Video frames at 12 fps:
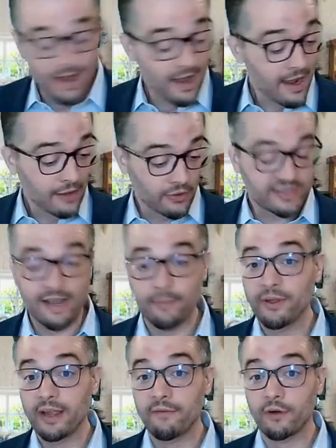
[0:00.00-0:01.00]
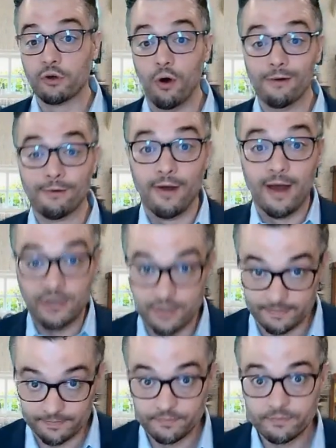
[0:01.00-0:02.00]
there's something of a gold rush
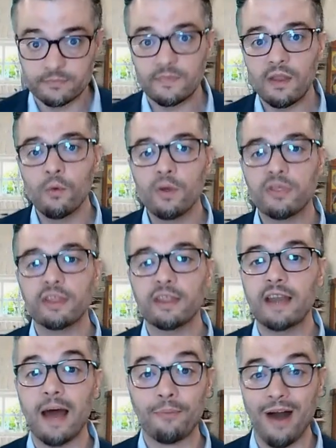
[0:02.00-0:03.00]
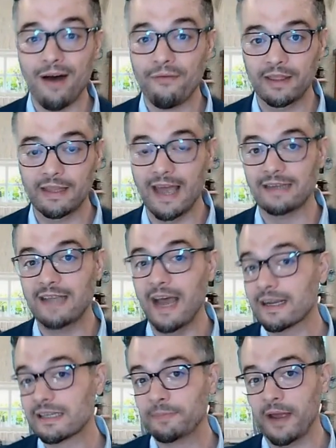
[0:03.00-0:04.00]
within the nonprofit and the ed tech
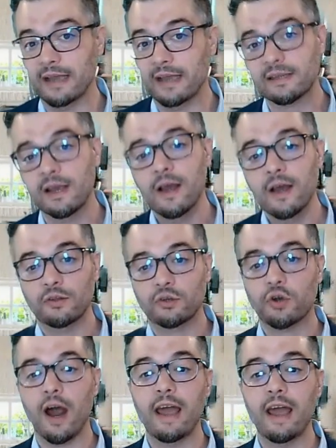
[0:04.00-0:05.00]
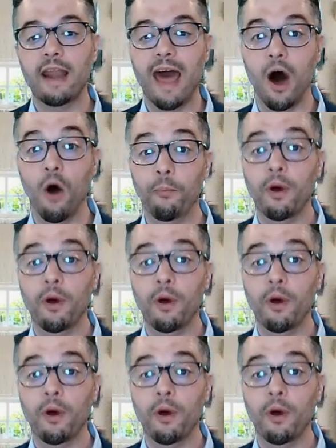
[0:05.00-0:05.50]
space to try and help